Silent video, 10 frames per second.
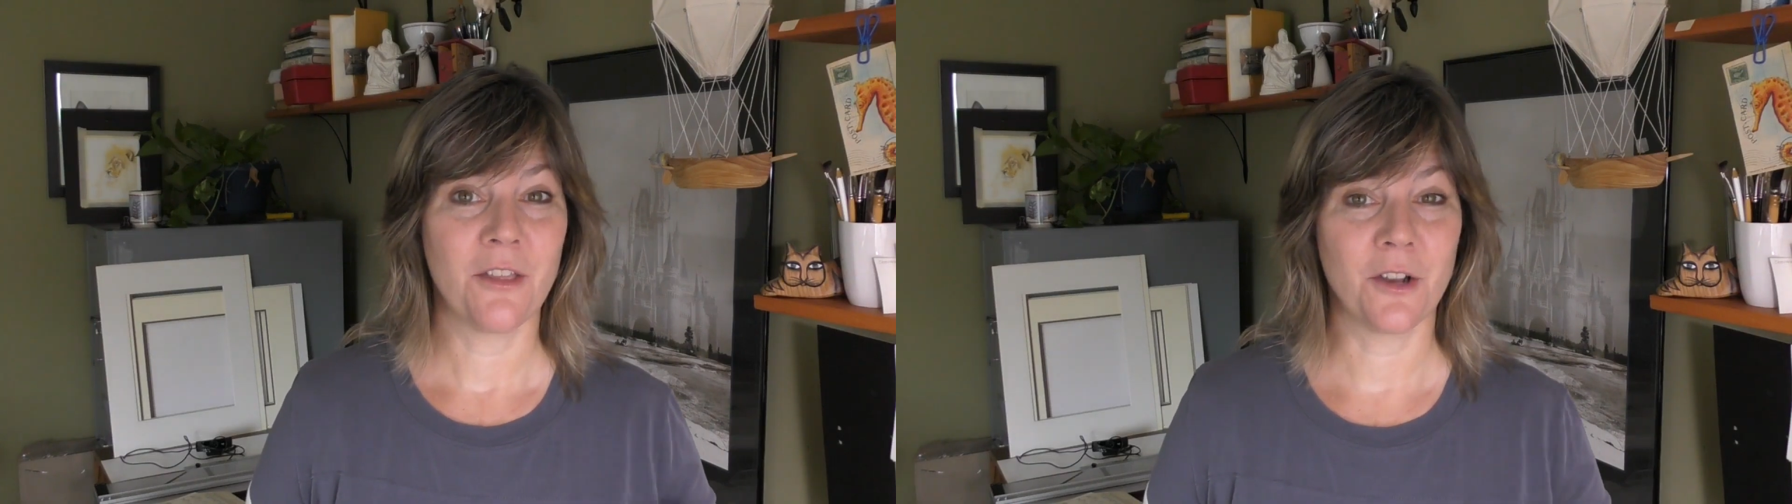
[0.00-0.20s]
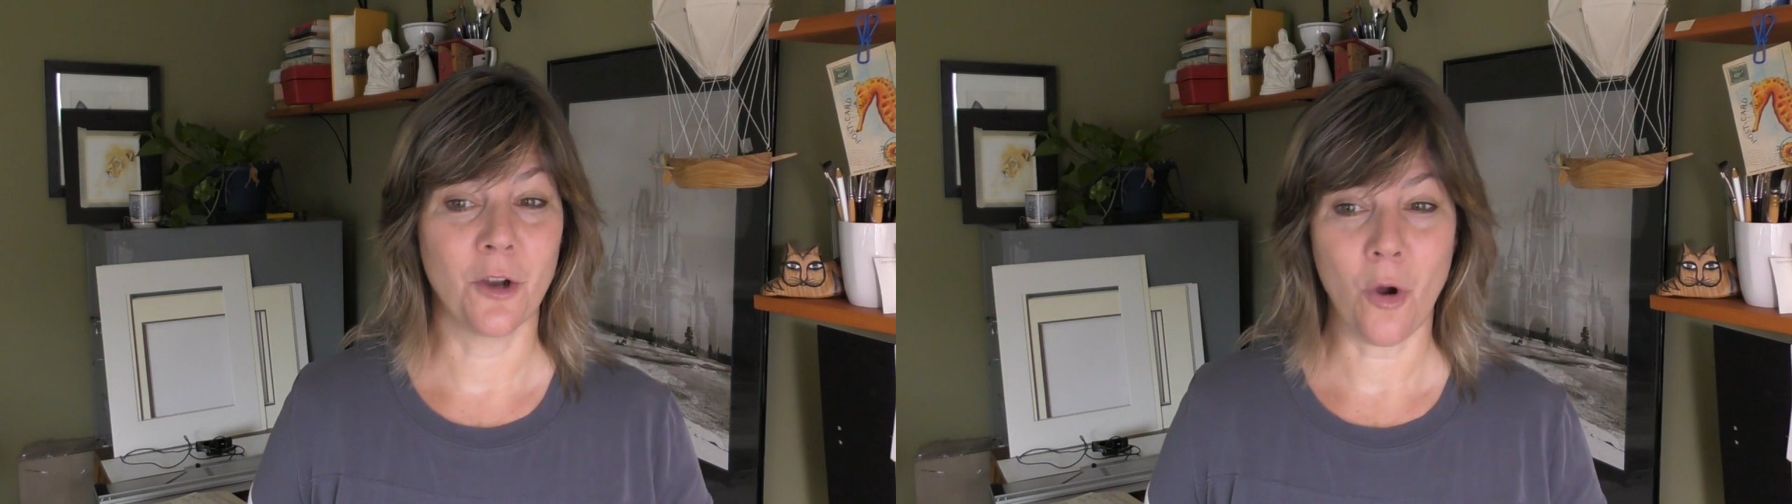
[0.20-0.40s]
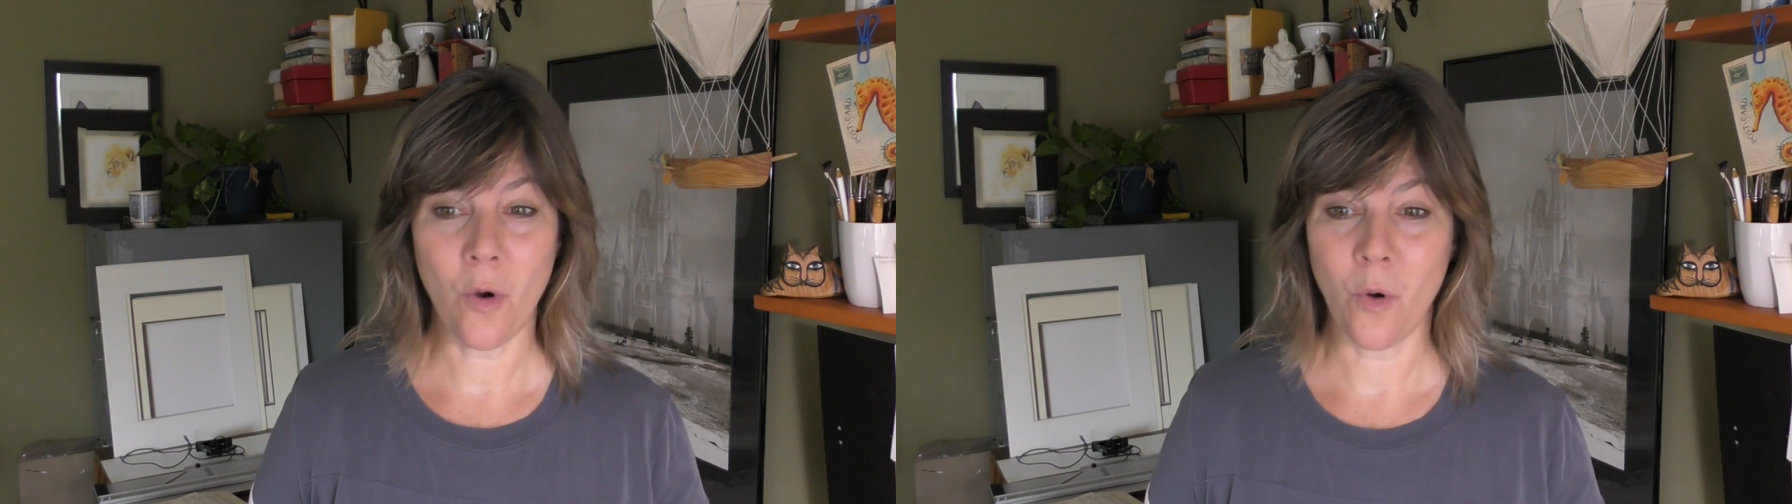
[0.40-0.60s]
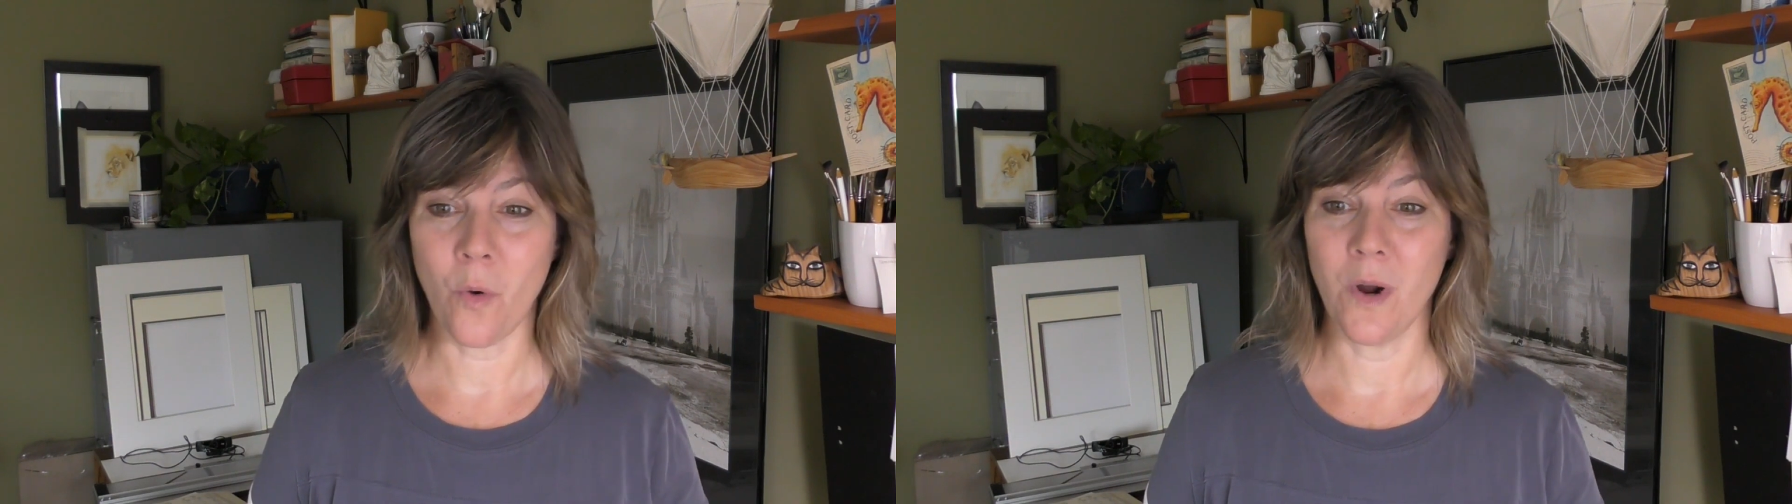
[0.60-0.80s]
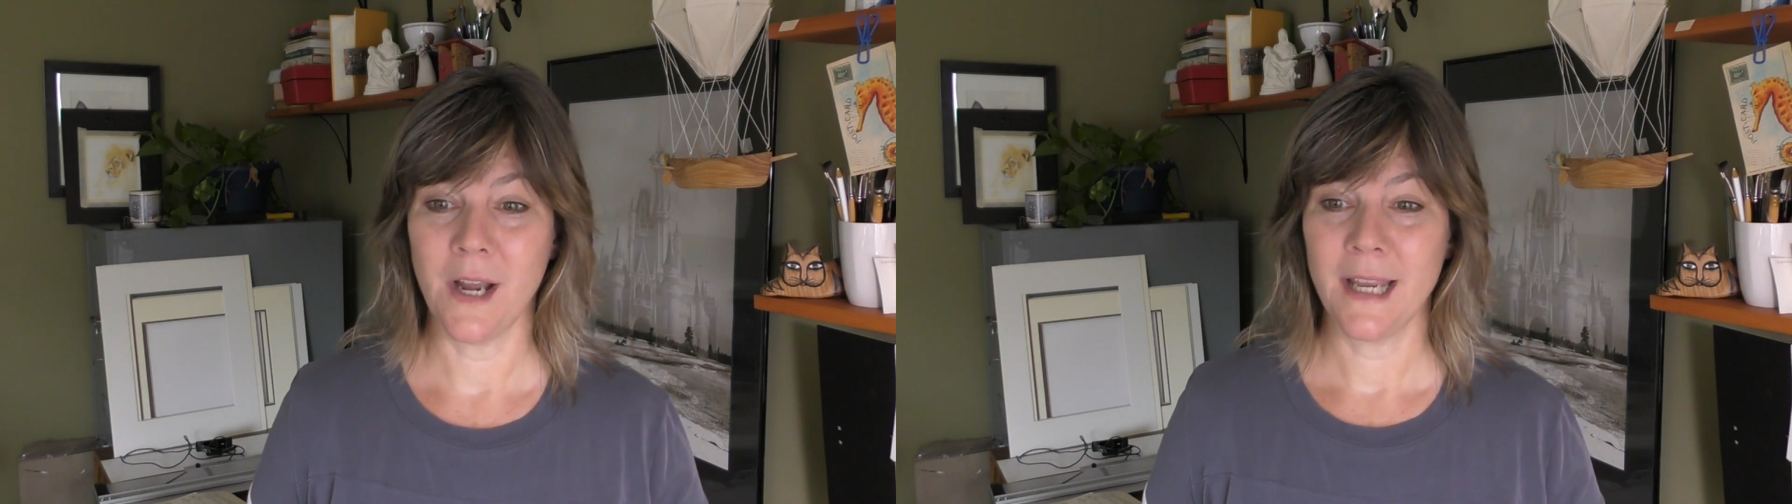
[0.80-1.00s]
The
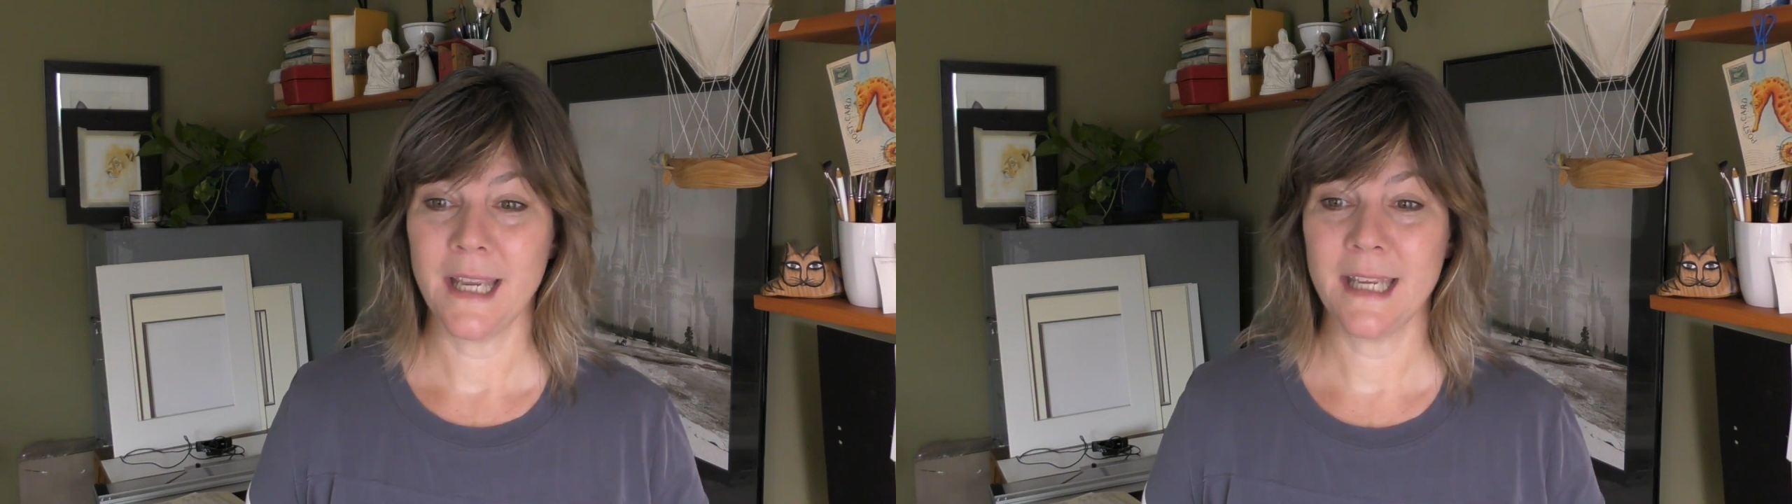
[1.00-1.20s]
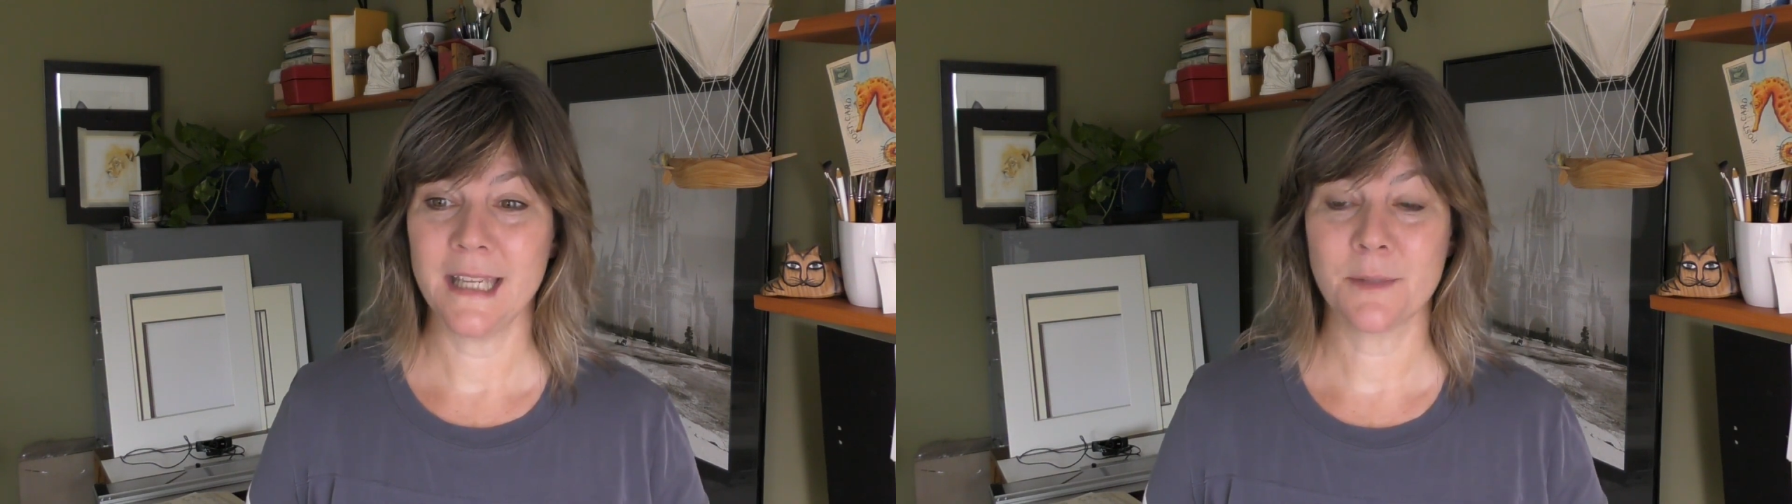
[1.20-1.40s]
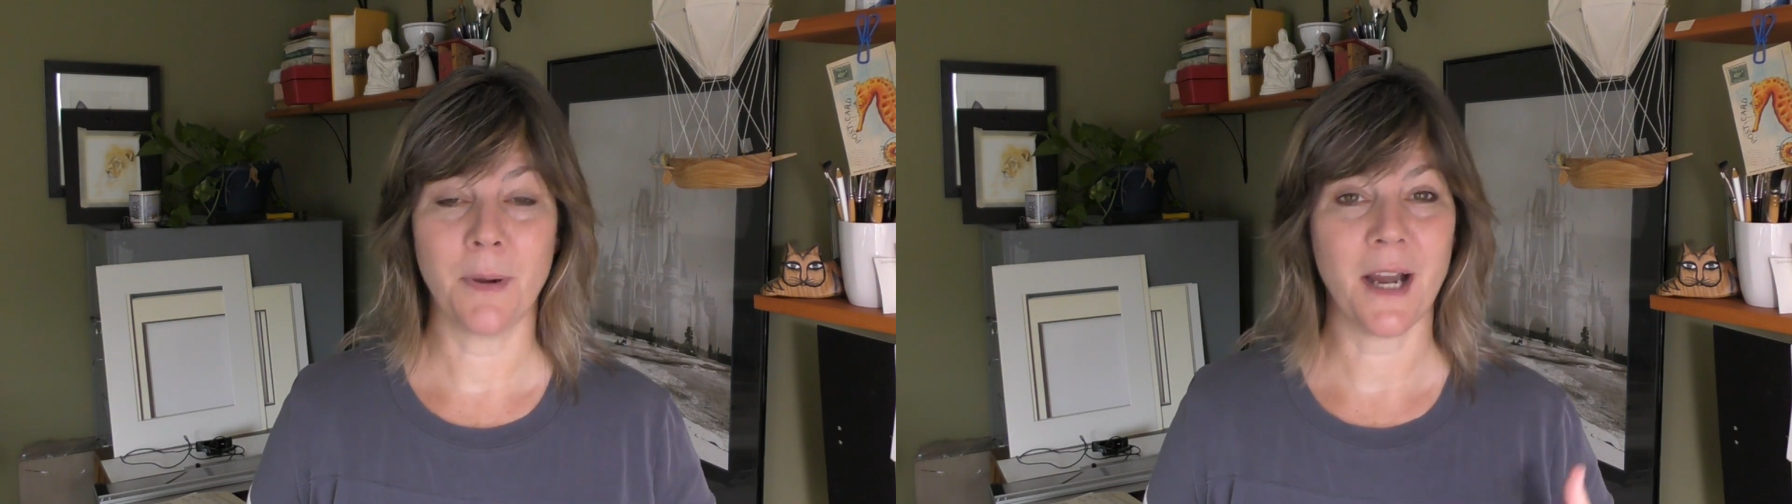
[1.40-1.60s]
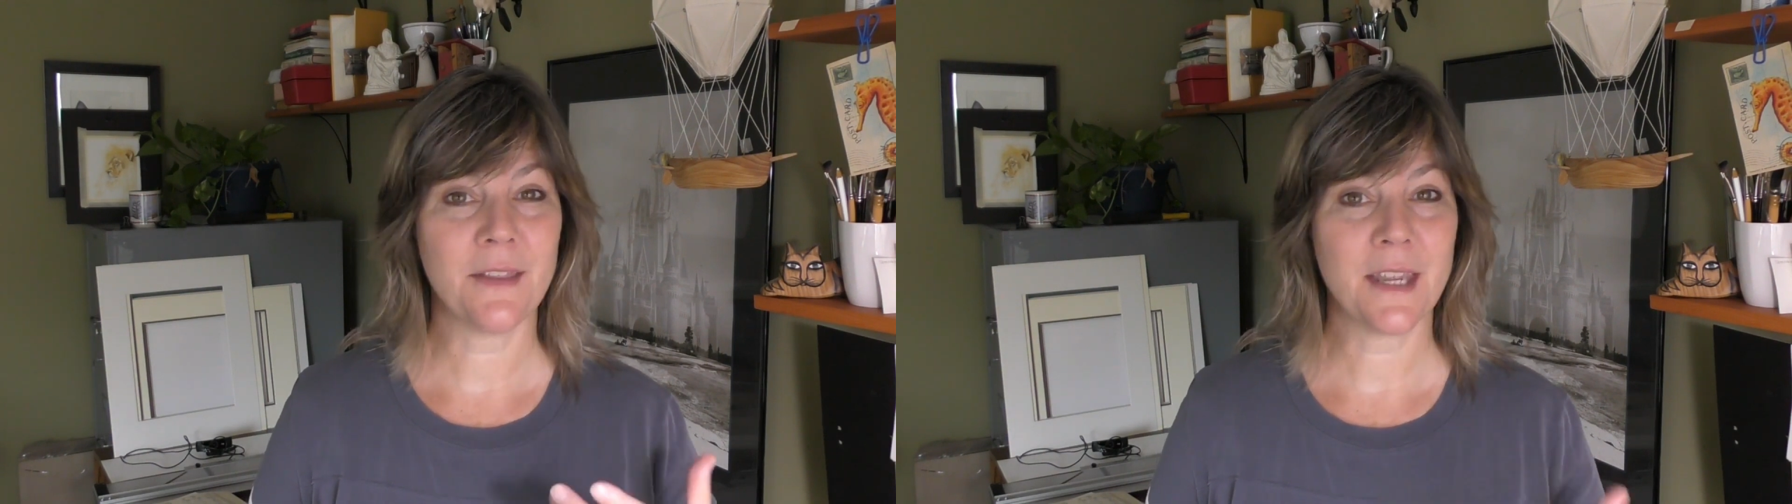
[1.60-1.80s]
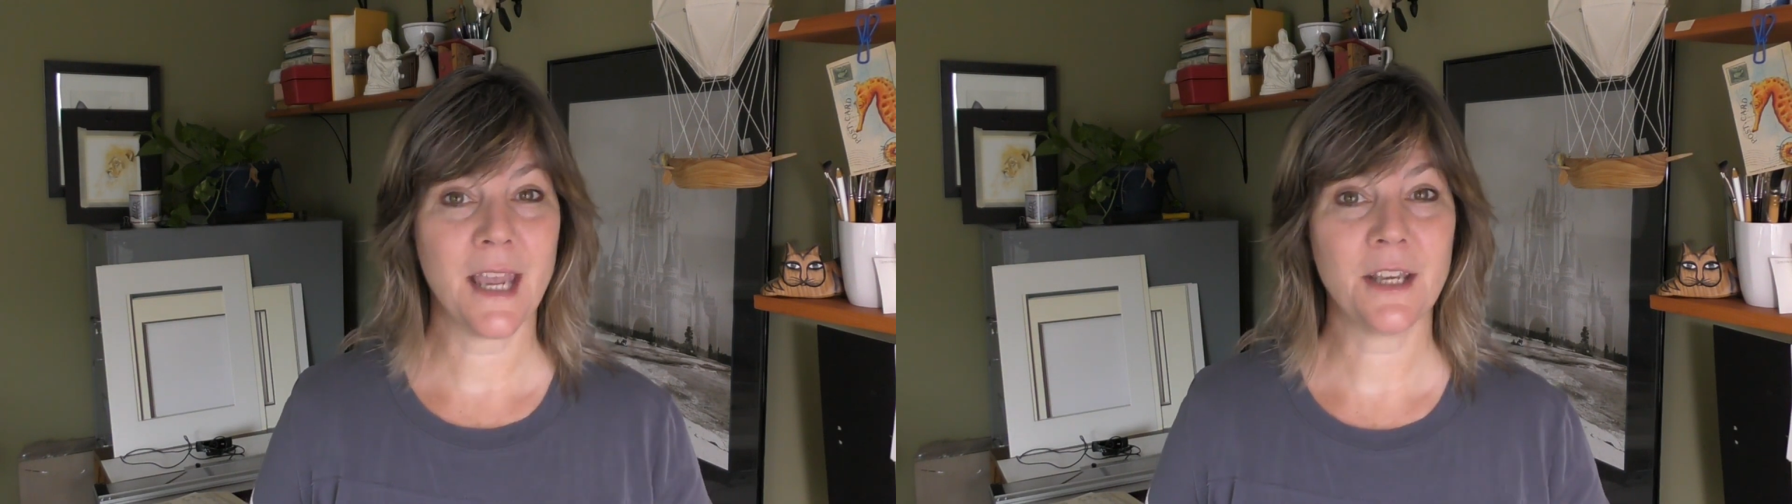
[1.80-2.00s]
goal is by
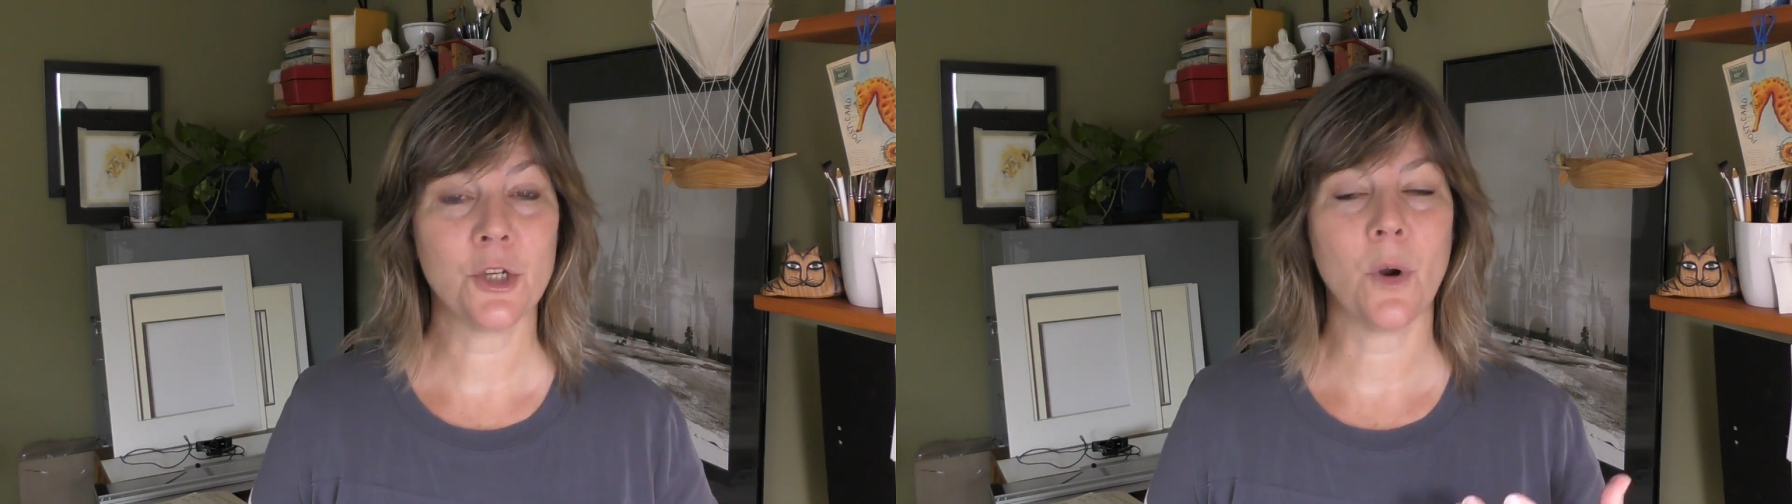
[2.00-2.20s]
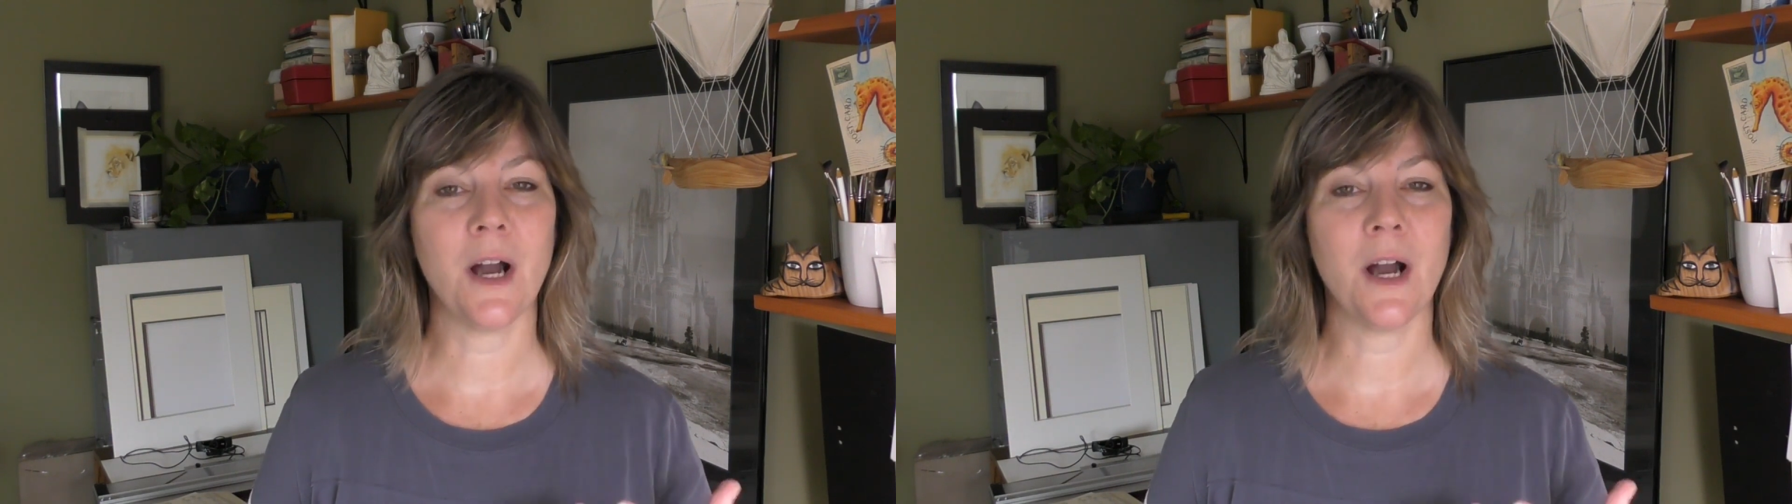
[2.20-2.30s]
the end you'll